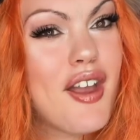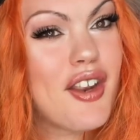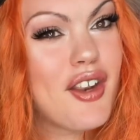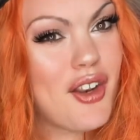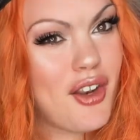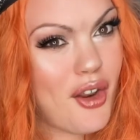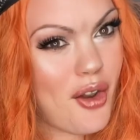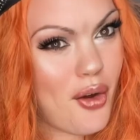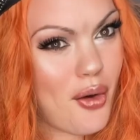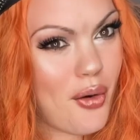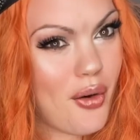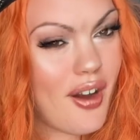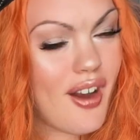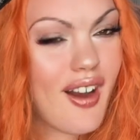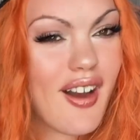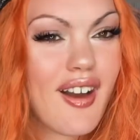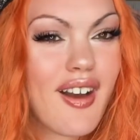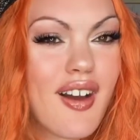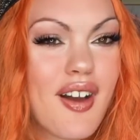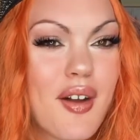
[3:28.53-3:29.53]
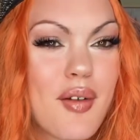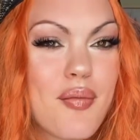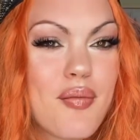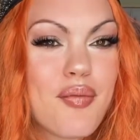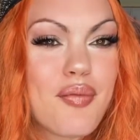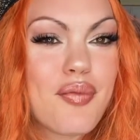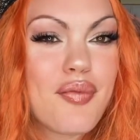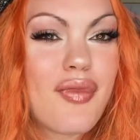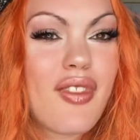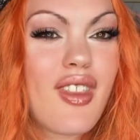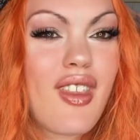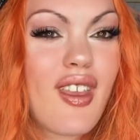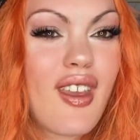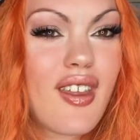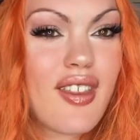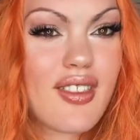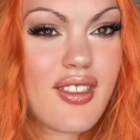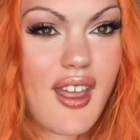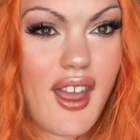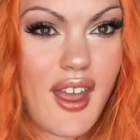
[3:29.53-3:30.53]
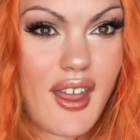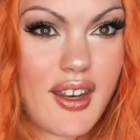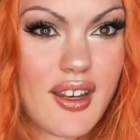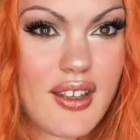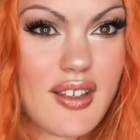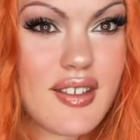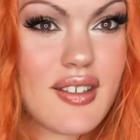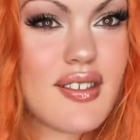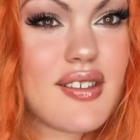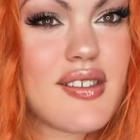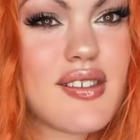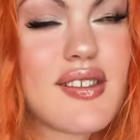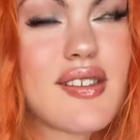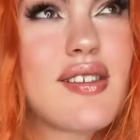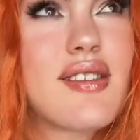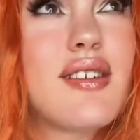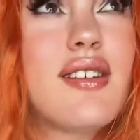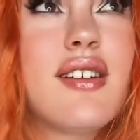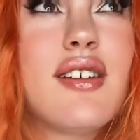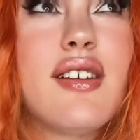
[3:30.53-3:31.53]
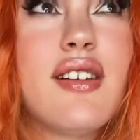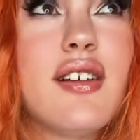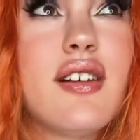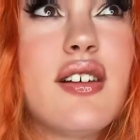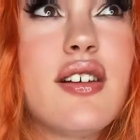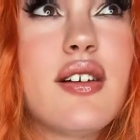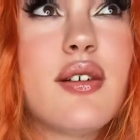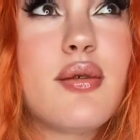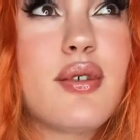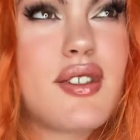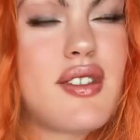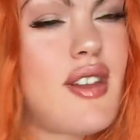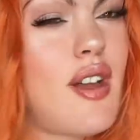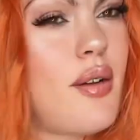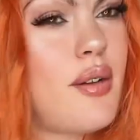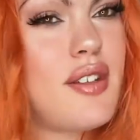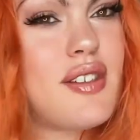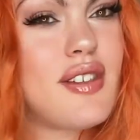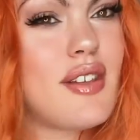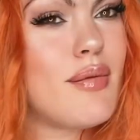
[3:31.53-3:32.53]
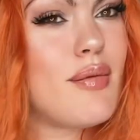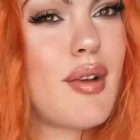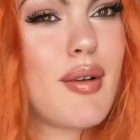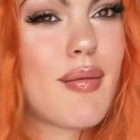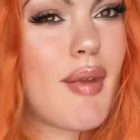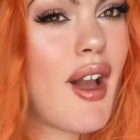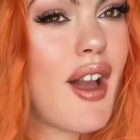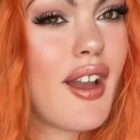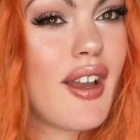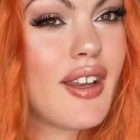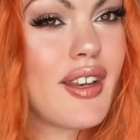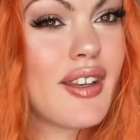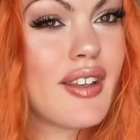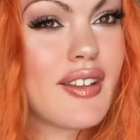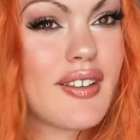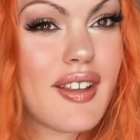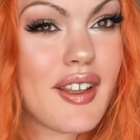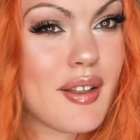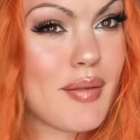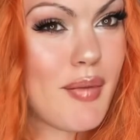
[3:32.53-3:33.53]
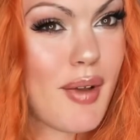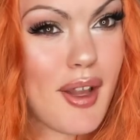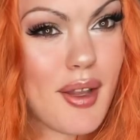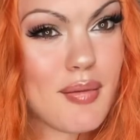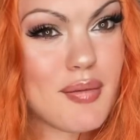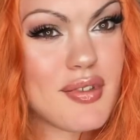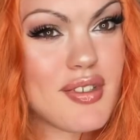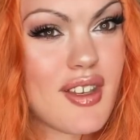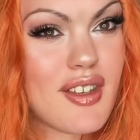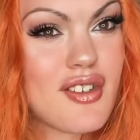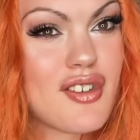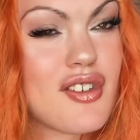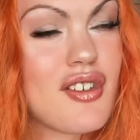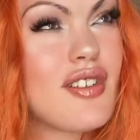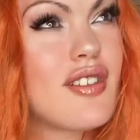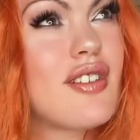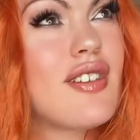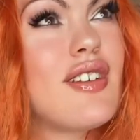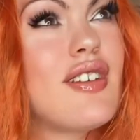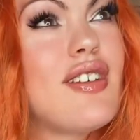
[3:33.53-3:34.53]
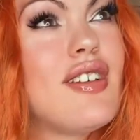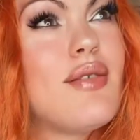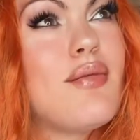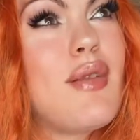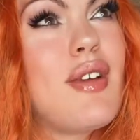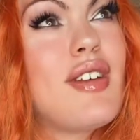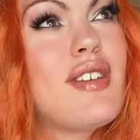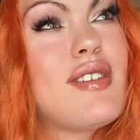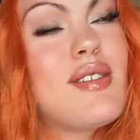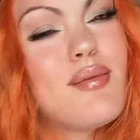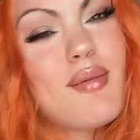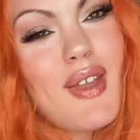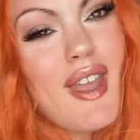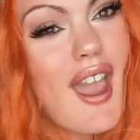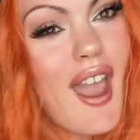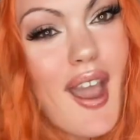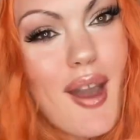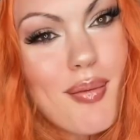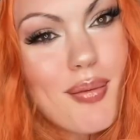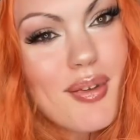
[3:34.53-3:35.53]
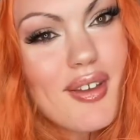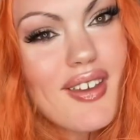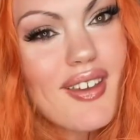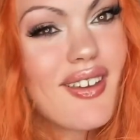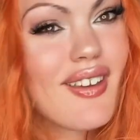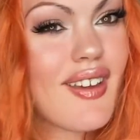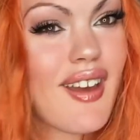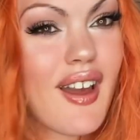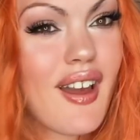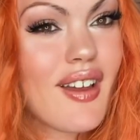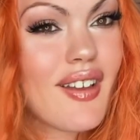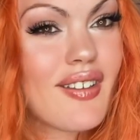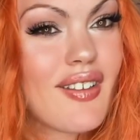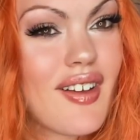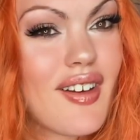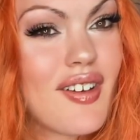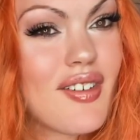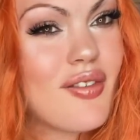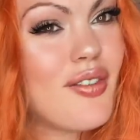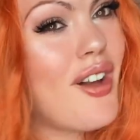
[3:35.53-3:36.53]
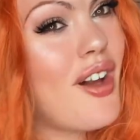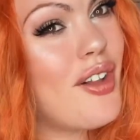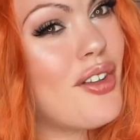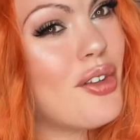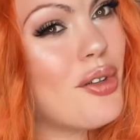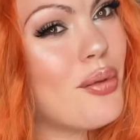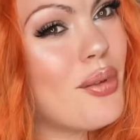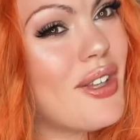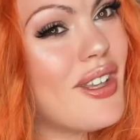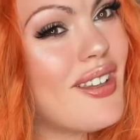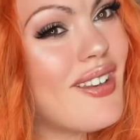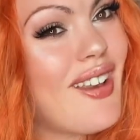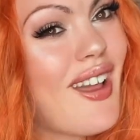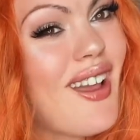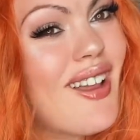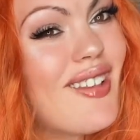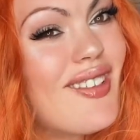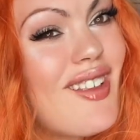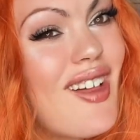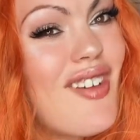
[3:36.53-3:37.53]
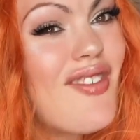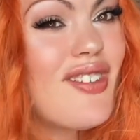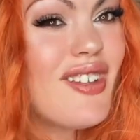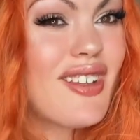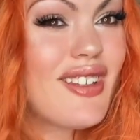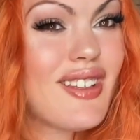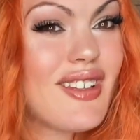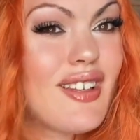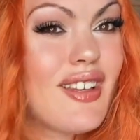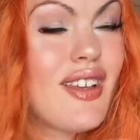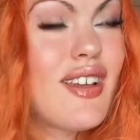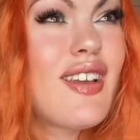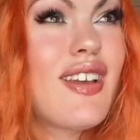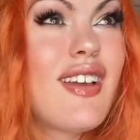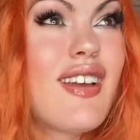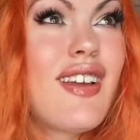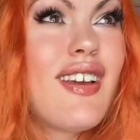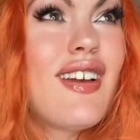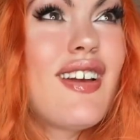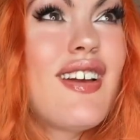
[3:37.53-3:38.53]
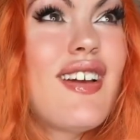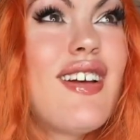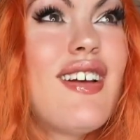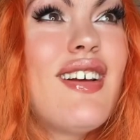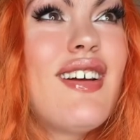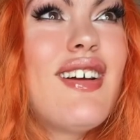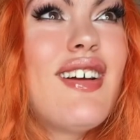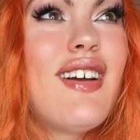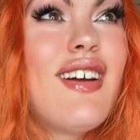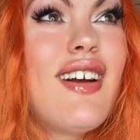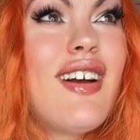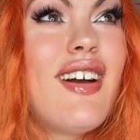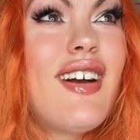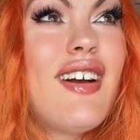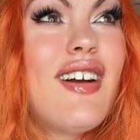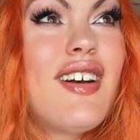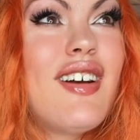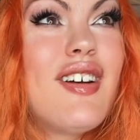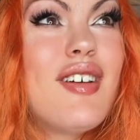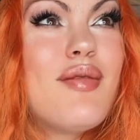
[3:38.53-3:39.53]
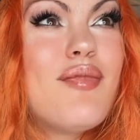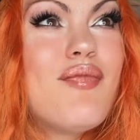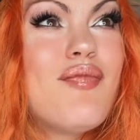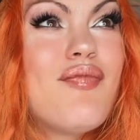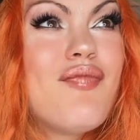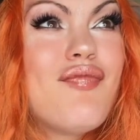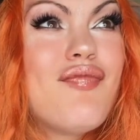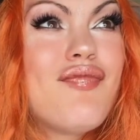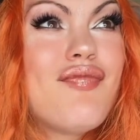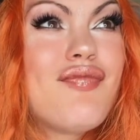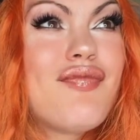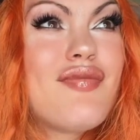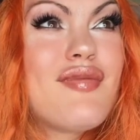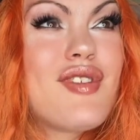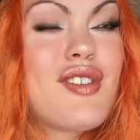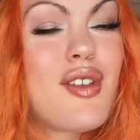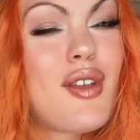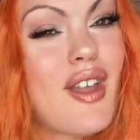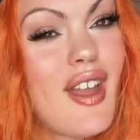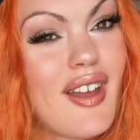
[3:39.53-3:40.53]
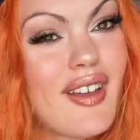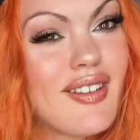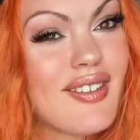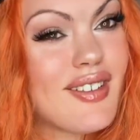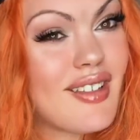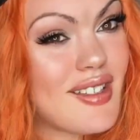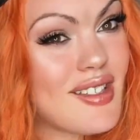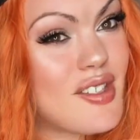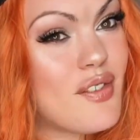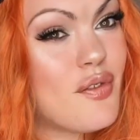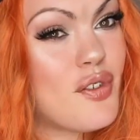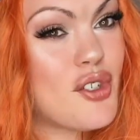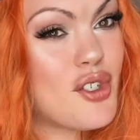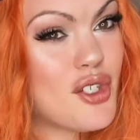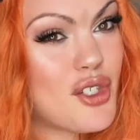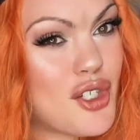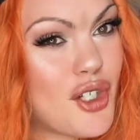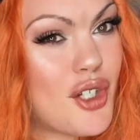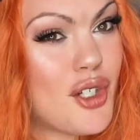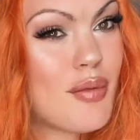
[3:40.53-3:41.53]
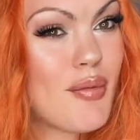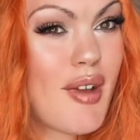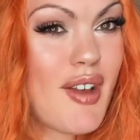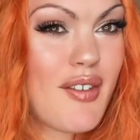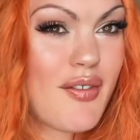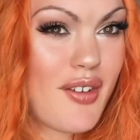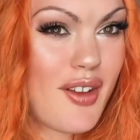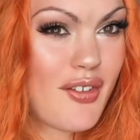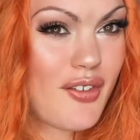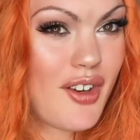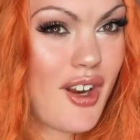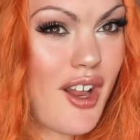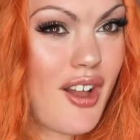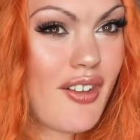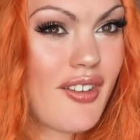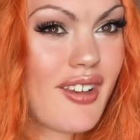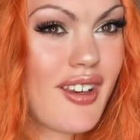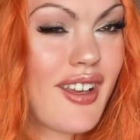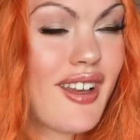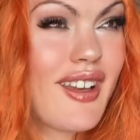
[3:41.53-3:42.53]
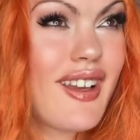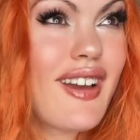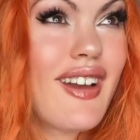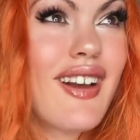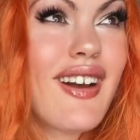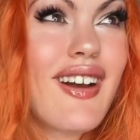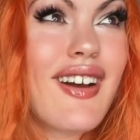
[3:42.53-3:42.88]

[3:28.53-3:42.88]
No, that is what's always on my mind, like my obsession. Makes me happy. I love Halloween. I love it. So yeah, that's for sure my favorite holiday.